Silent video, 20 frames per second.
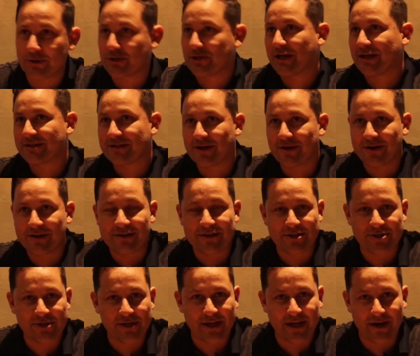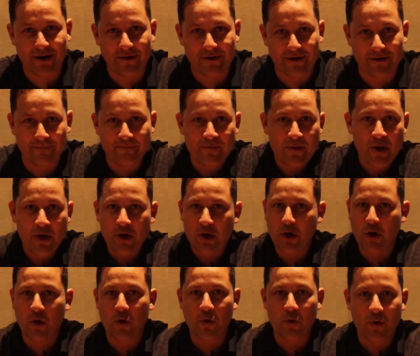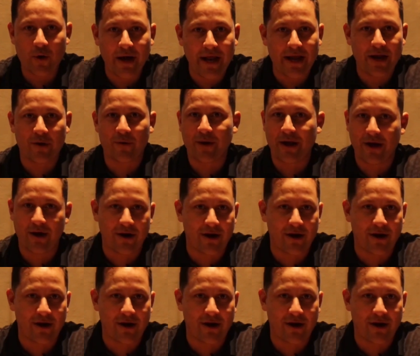She has air conditioning area, great